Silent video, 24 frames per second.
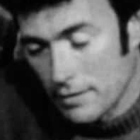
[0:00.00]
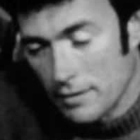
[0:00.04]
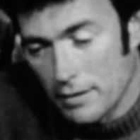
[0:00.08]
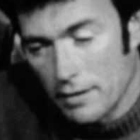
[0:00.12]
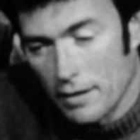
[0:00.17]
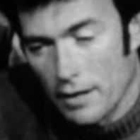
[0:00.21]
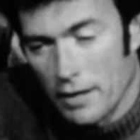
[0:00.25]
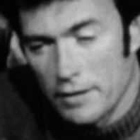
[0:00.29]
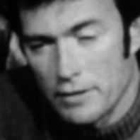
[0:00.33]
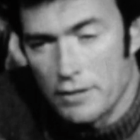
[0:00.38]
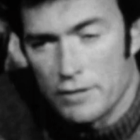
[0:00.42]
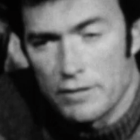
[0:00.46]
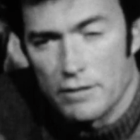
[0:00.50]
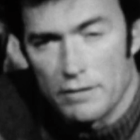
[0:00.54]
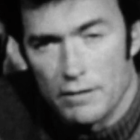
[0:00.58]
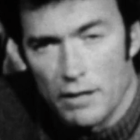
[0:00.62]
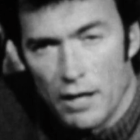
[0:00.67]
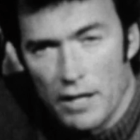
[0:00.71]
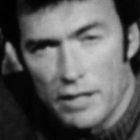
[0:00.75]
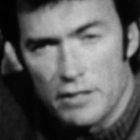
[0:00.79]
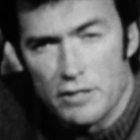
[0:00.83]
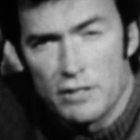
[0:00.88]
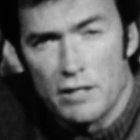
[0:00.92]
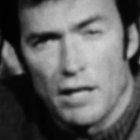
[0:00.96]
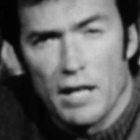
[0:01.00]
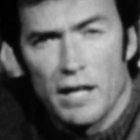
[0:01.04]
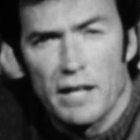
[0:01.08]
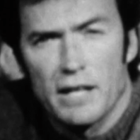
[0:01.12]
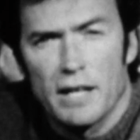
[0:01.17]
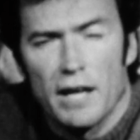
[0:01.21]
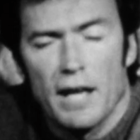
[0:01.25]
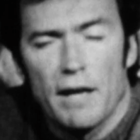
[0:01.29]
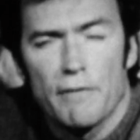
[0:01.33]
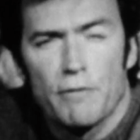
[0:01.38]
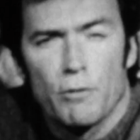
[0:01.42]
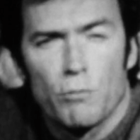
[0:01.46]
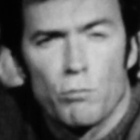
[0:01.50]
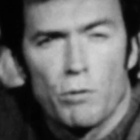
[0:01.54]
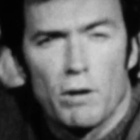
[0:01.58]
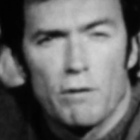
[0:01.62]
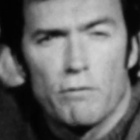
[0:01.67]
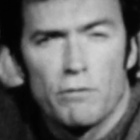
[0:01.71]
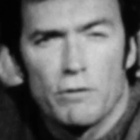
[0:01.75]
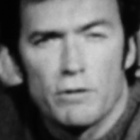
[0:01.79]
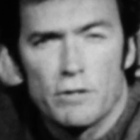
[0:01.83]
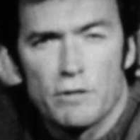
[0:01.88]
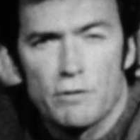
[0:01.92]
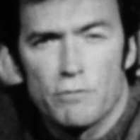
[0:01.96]
I have a
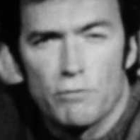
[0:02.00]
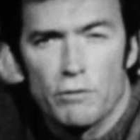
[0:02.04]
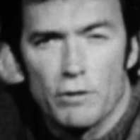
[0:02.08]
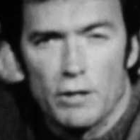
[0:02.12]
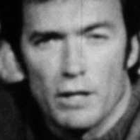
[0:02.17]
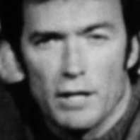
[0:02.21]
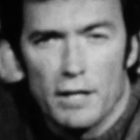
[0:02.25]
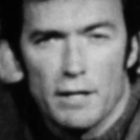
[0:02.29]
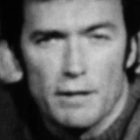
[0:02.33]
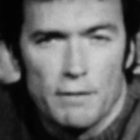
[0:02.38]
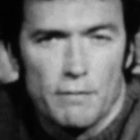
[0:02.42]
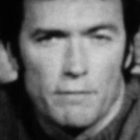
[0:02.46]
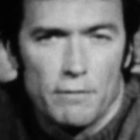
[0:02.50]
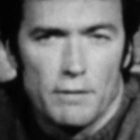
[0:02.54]
reverence for life,